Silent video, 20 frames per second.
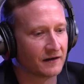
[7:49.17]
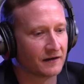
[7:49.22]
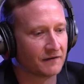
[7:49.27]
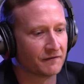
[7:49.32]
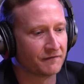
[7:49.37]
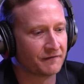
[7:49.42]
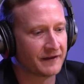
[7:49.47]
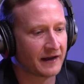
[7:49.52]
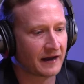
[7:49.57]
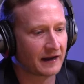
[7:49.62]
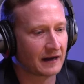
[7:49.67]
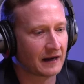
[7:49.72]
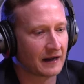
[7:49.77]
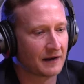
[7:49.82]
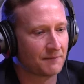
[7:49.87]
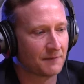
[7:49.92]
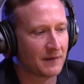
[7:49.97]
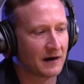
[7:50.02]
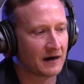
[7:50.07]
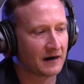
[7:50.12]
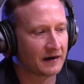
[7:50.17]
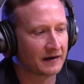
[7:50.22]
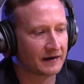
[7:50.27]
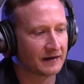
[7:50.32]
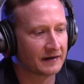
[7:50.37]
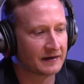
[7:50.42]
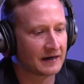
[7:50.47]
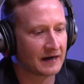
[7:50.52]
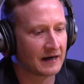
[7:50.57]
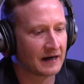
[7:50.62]
of the Adelaide
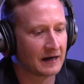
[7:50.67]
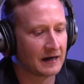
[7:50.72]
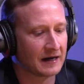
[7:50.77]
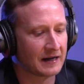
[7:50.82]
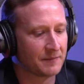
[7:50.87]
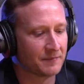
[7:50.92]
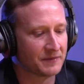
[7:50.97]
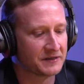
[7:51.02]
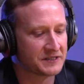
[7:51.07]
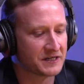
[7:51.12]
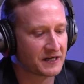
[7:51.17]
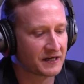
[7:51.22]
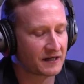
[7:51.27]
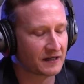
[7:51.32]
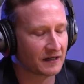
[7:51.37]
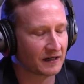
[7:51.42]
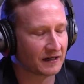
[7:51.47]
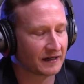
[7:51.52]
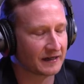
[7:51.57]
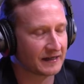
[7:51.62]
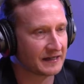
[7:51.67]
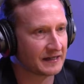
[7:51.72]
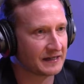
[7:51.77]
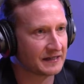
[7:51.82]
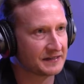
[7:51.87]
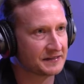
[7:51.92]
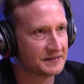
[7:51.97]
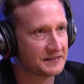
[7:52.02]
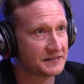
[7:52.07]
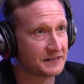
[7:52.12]
market uh, in particular
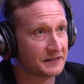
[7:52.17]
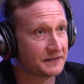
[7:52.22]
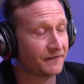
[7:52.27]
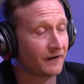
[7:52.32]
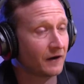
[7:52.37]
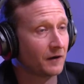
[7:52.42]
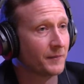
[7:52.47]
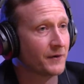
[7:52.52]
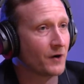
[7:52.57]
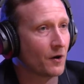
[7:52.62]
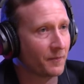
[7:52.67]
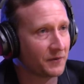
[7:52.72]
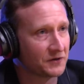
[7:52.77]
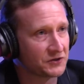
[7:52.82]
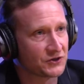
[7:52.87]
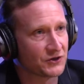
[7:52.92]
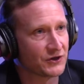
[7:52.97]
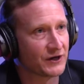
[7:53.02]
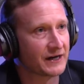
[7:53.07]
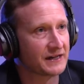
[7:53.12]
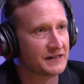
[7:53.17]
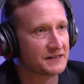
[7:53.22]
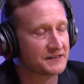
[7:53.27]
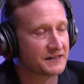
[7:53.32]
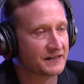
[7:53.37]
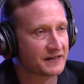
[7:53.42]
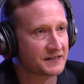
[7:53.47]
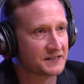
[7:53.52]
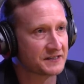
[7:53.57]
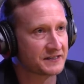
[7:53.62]
is the development opportunities
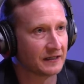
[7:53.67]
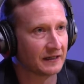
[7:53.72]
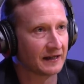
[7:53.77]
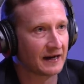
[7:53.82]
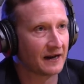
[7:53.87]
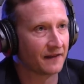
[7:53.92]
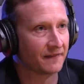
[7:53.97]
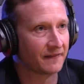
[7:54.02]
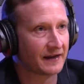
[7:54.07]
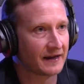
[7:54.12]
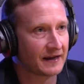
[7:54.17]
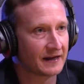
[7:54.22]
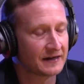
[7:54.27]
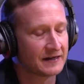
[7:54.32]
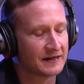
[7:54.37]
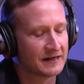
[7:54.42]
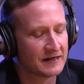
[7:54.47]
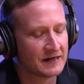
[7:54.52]
that are still out there.